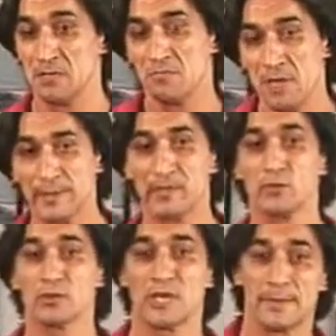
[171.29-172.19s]
maybe
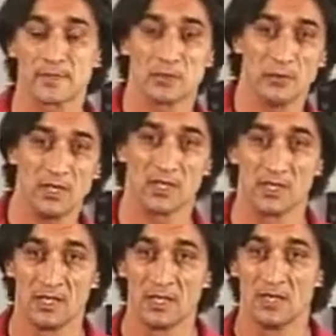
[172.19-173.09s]
2 times a week,
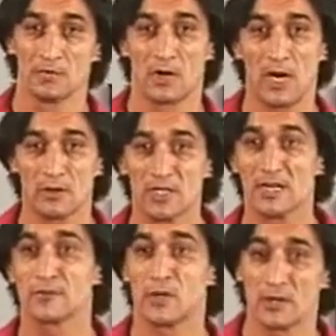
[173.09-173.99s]
for an hour and a
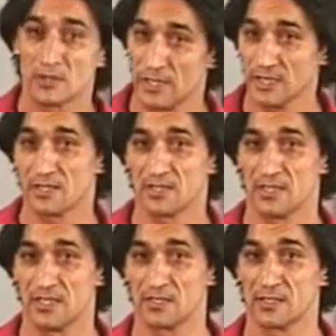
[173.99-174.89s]
half, 2 hours to
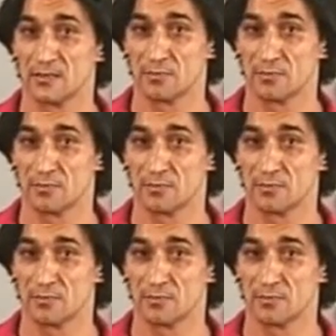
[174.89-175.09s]
exercise.